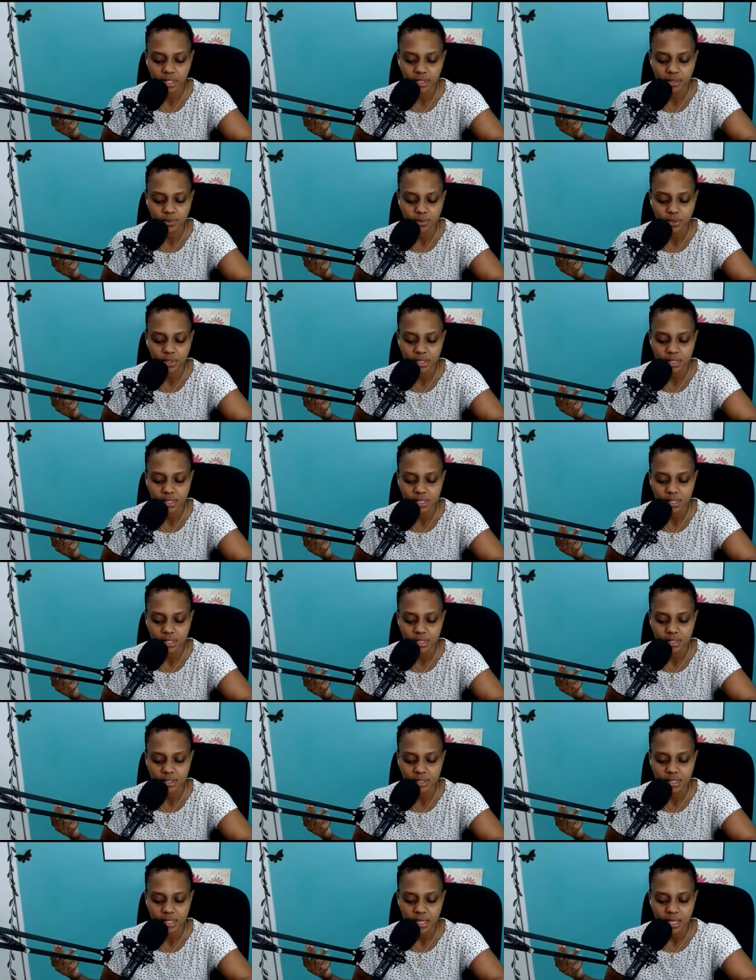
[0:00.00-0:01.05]

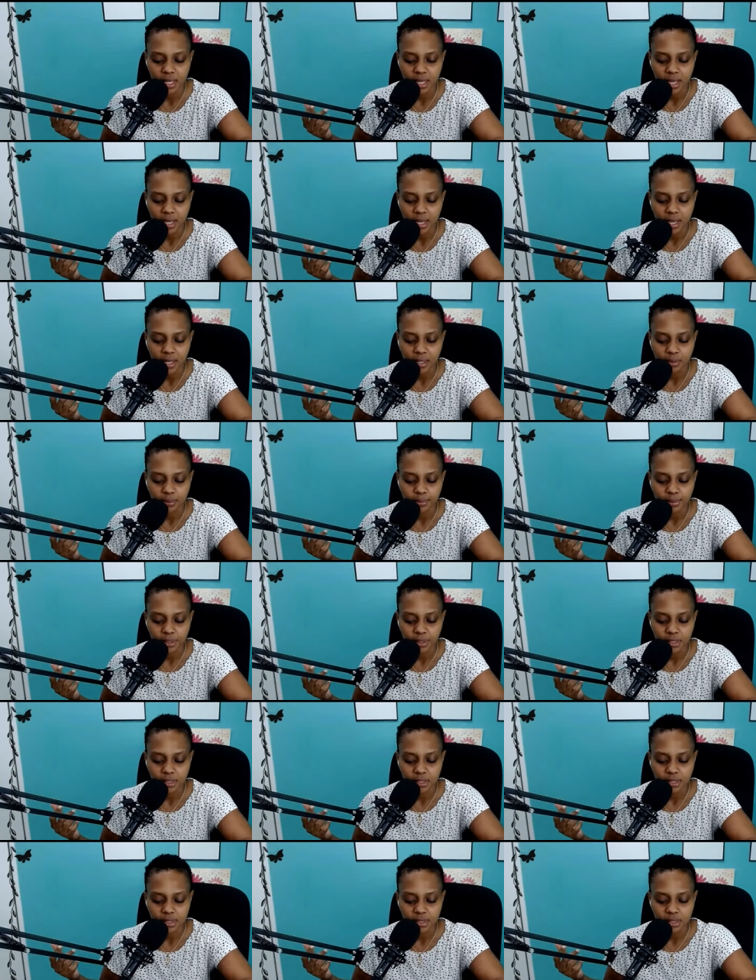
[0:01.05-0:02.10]
experiences and
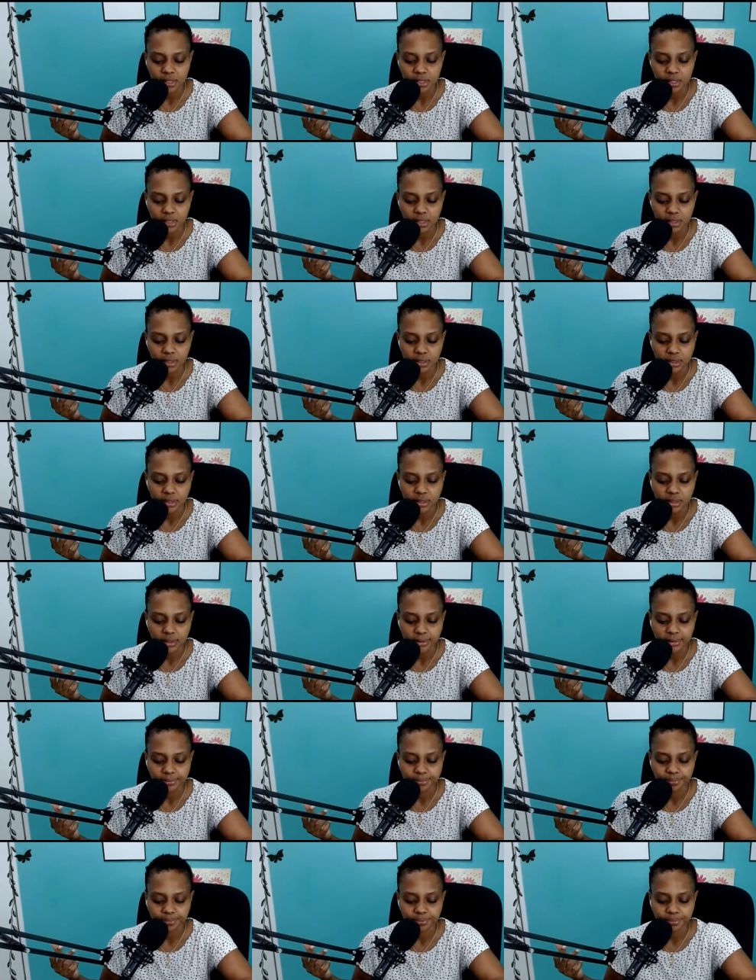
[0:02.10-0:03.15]
burn to learn a
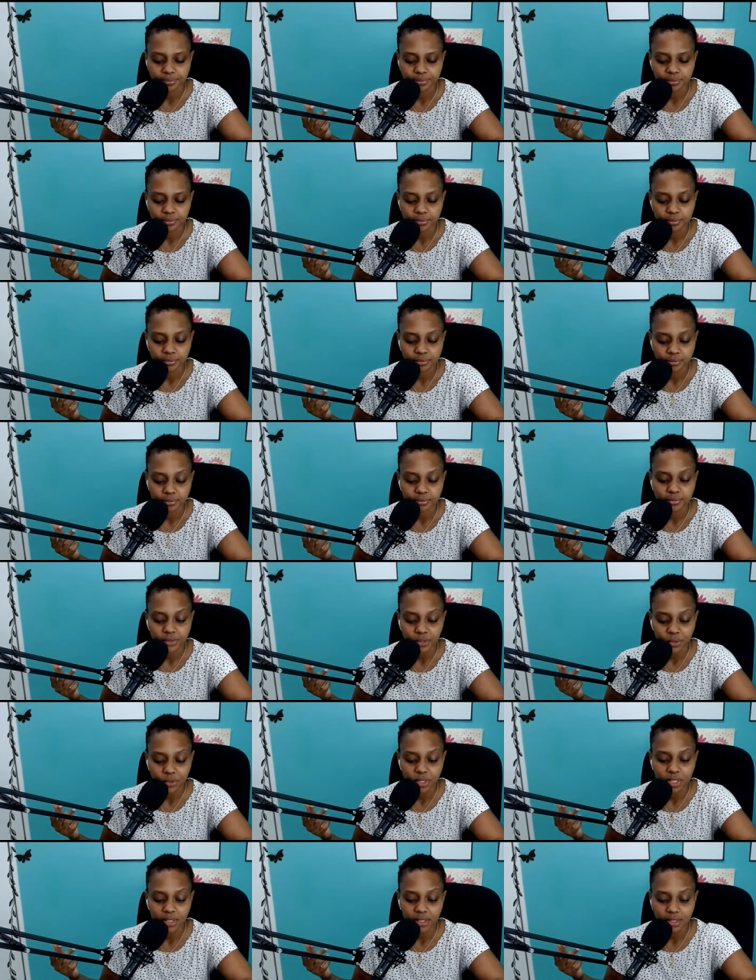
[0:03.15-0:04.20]
little
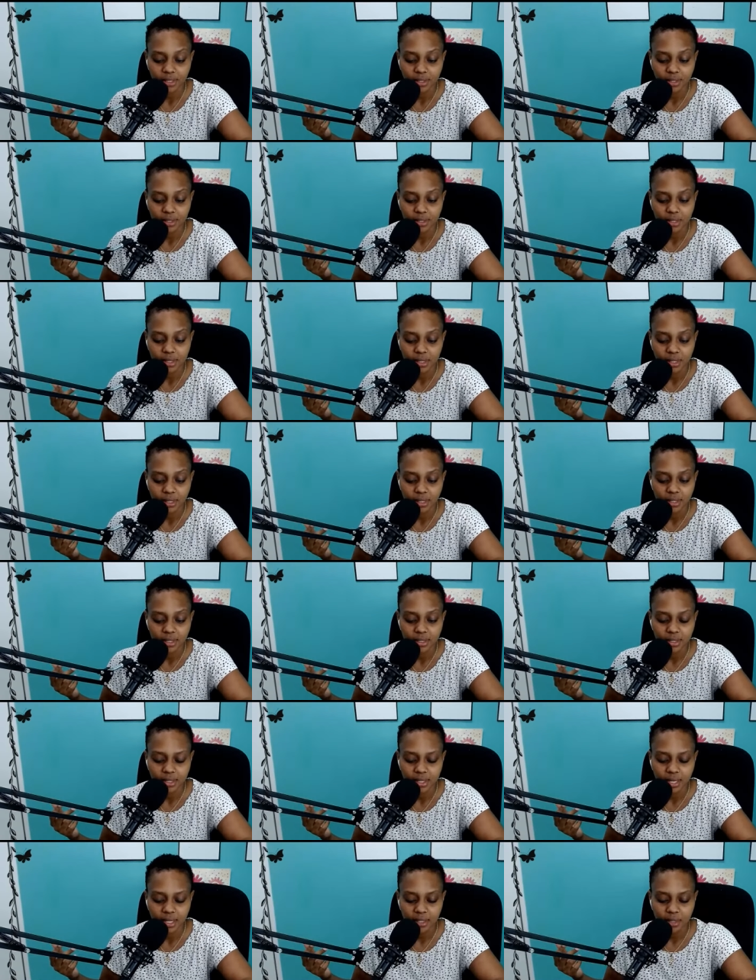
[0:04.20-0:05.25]
or a lot
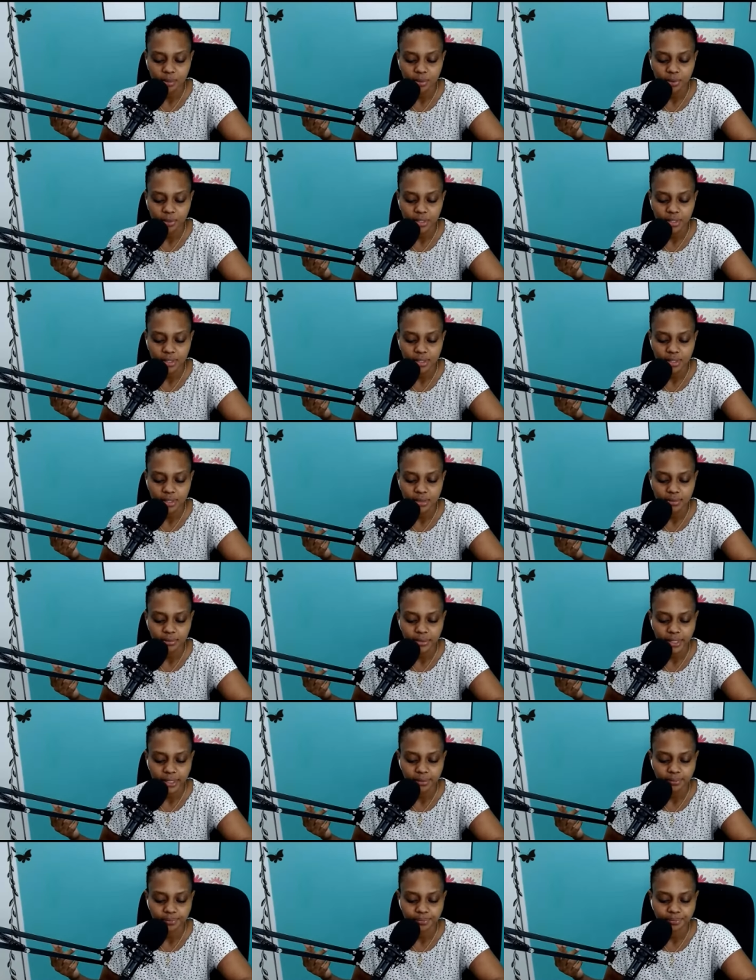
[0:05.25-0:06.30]
to get the point,
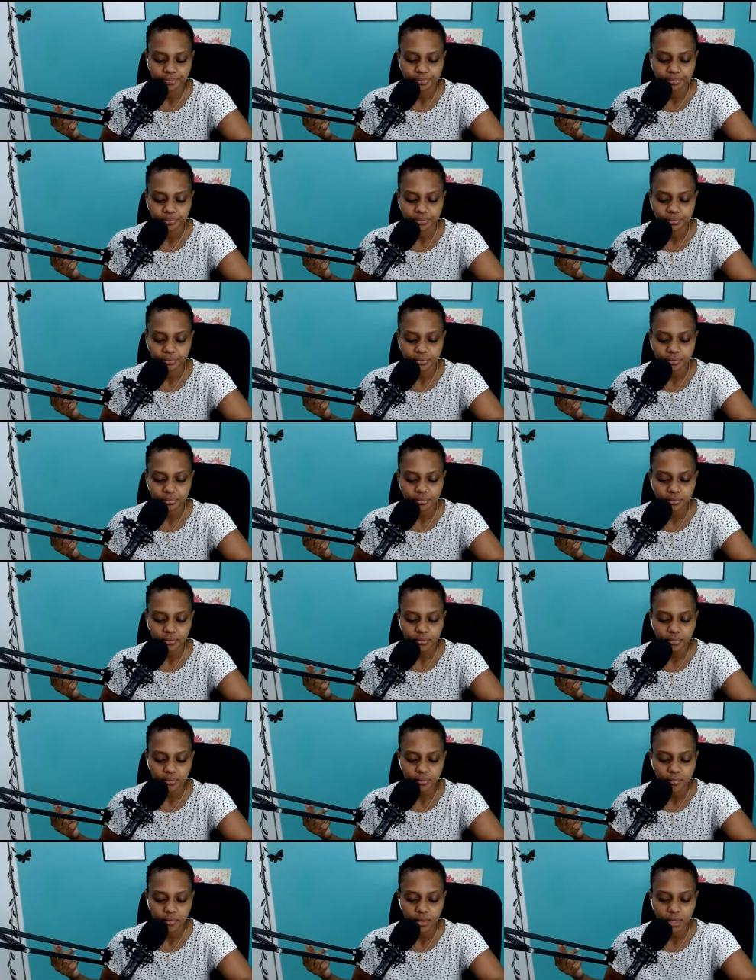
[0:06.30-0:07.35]
right?
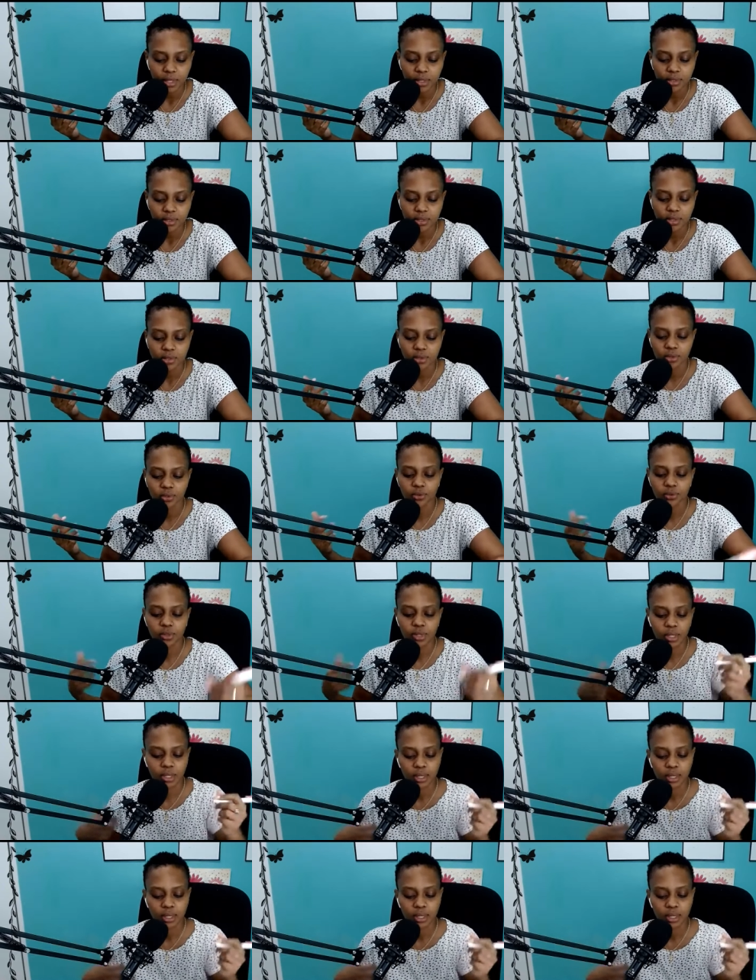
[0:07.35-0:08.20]
So,